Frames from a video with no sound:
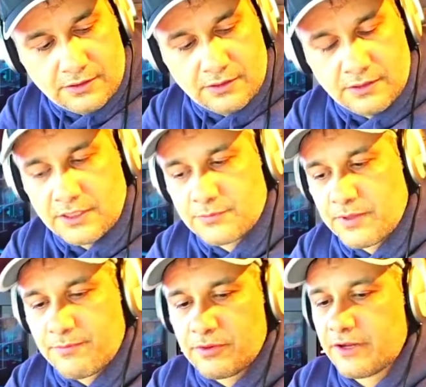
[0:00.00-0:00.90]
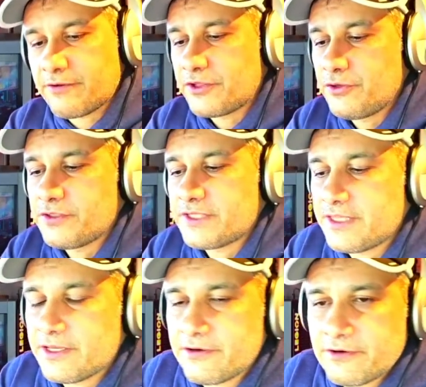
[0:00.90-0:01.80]
These people that are using
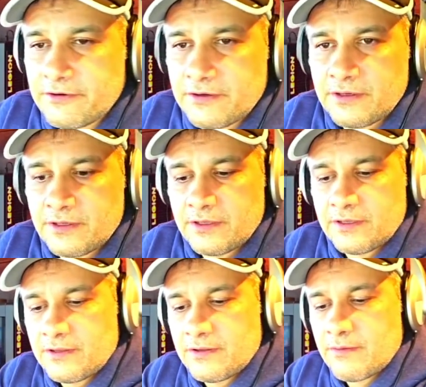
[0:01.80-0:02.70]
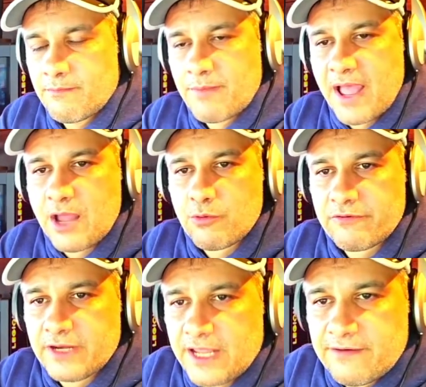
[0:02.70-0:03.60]
their power
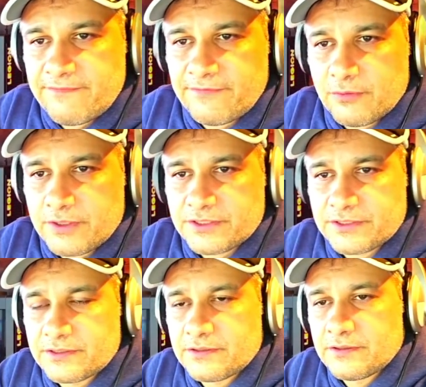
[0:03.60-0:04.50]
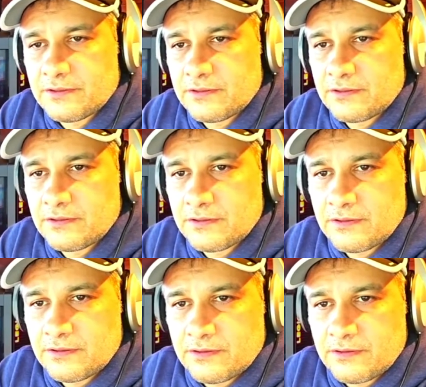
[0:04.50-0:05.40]
and influence
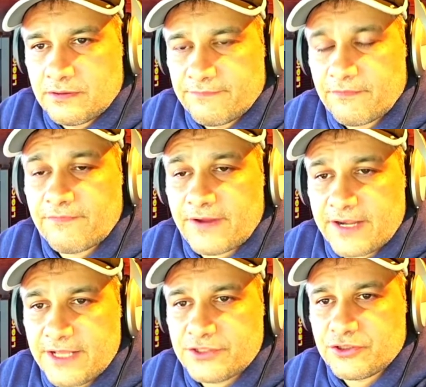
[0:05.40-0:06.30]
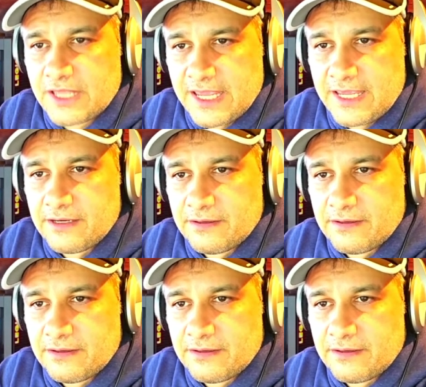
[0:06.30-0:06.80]
for financial gain,